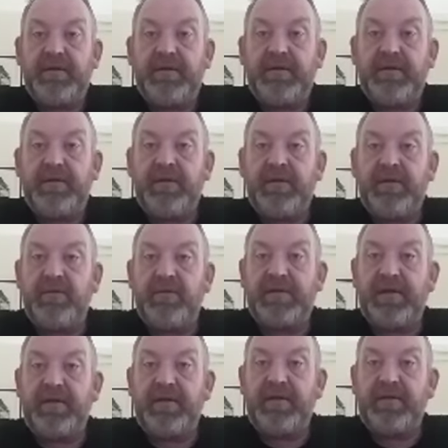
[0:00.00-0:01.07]

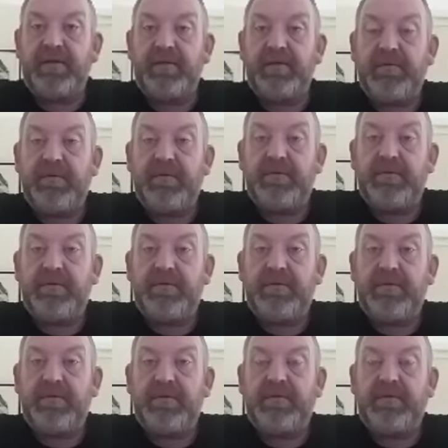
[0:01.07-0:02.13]
using
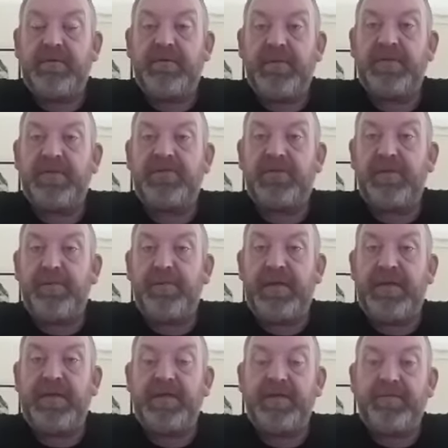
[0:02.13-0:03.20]
the mainstream
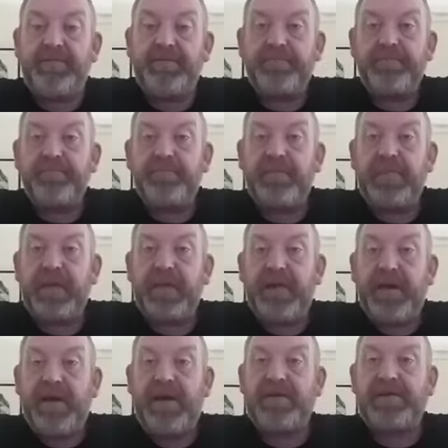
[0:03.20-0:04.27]
media
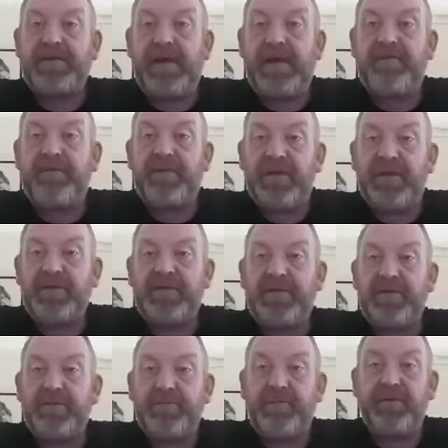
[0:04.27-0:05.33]
and its
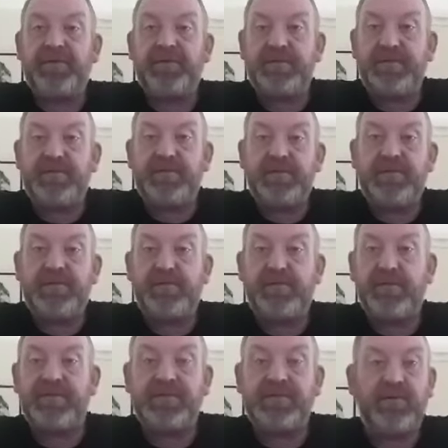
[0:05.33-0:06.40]
advertising budgets to
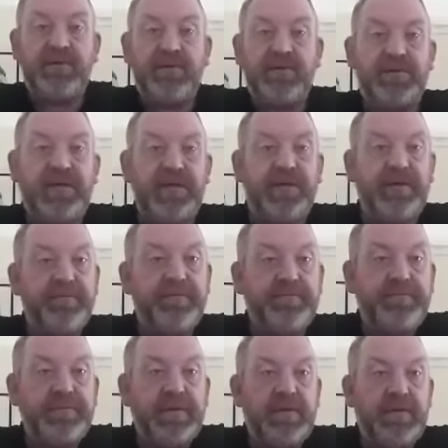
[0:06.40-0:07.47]
push its own agenda.
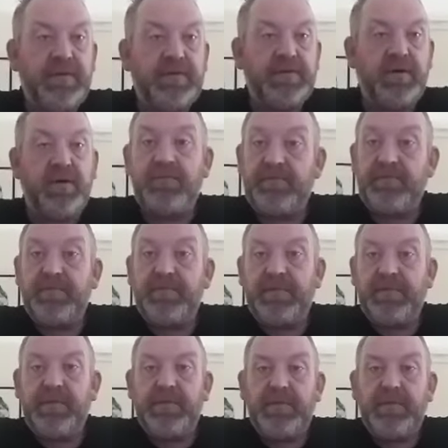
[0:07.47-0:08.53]
So
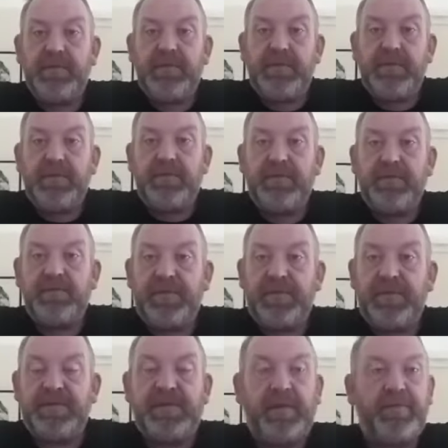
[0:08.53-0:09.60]
there should be a
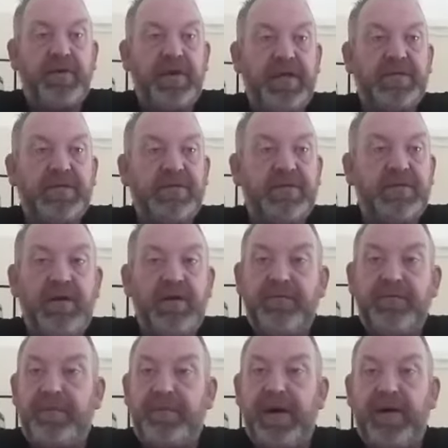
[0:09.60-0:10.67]
separation of
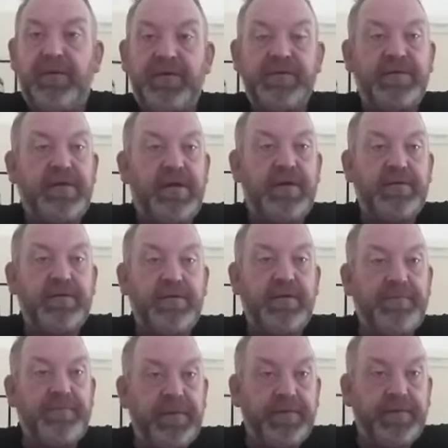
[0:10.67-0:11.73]
powers there. So
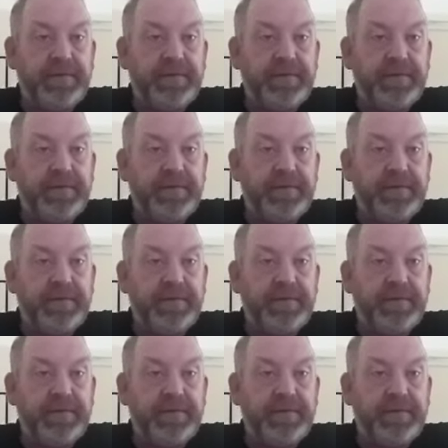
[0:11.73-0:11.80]
anyway,